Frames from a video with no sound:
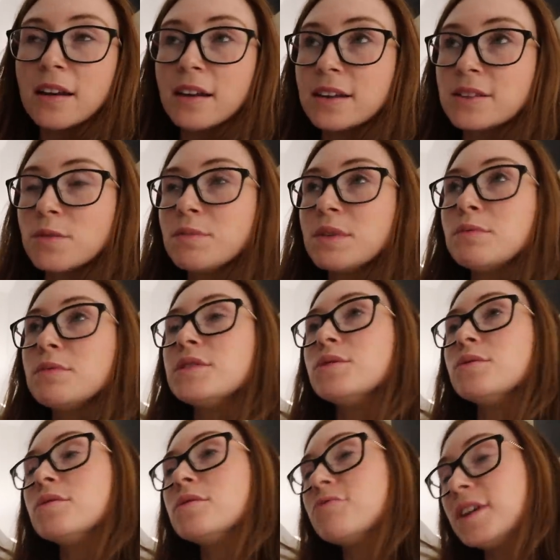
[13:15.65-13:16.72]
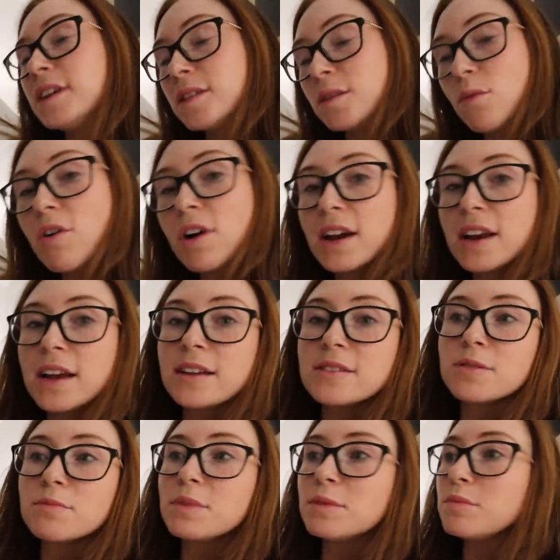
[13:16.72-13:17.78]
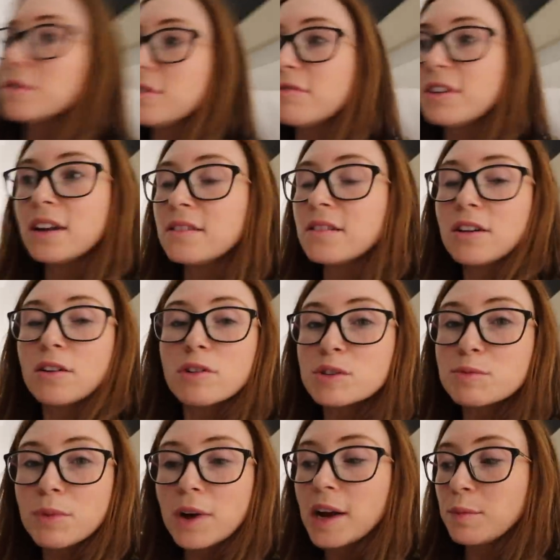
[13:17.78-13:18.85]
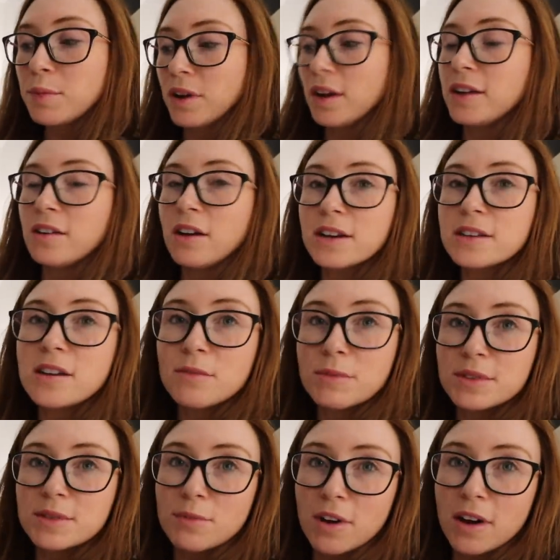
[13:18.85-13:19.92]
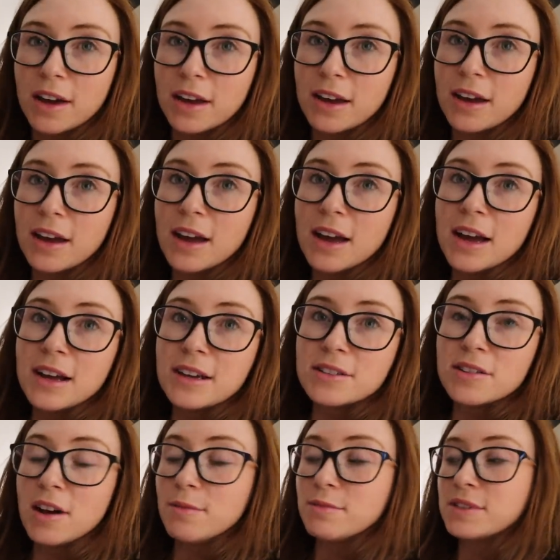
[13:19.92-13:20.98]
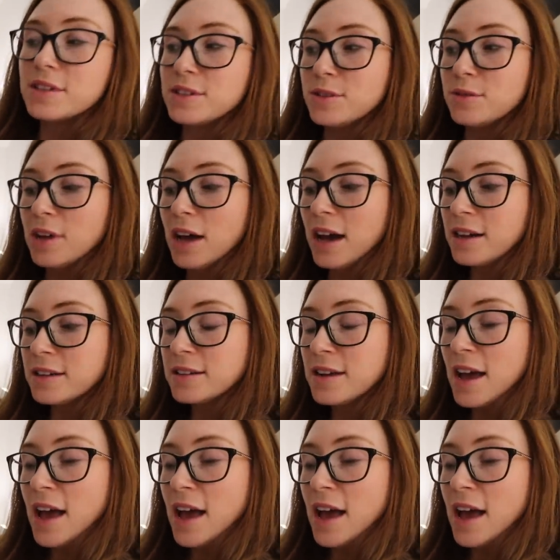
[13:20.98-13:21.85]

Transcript: Like, some people do read in the morning, some people read on their lunch break, but like nighttime is my time to do that.